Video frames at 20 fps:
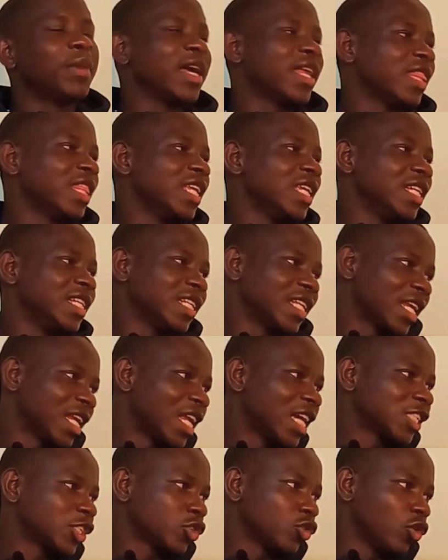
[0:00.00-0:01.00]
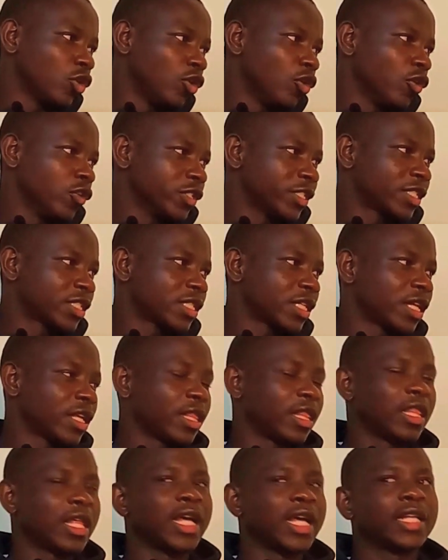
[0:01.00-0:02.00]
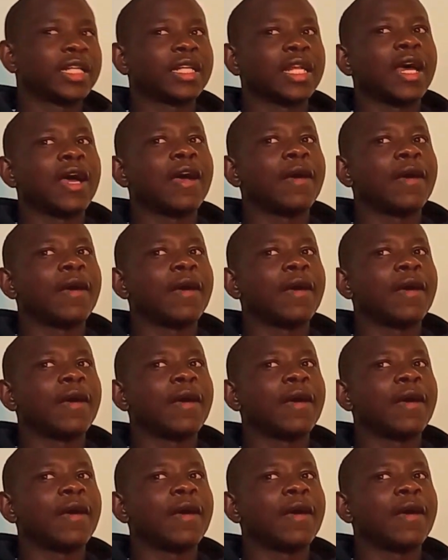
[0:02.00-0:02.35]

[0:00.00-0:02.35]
by the international laws that